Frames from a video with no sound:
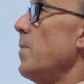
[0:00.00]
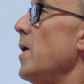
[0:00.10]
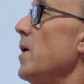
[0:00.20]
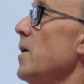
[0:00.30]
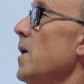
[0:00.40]

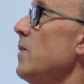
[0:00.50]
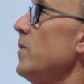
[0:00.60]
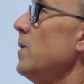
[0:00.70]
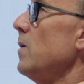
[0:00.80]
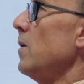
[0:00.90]
by
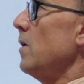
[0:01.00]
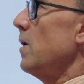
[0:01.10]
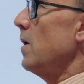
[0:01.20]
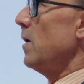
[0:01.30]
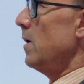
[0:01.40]
having
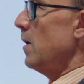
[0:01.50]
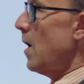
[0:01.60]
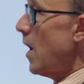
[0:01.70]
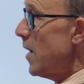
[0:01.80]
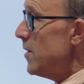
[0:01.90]

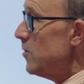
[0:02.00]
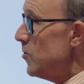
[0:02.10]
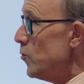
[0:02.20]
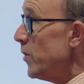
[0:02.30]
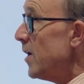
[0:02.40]
higher
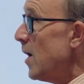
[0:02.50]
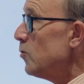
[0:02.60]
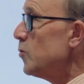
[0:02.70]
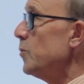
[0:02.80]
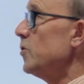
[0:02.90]
urine
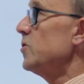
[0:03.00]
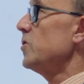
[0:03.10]
output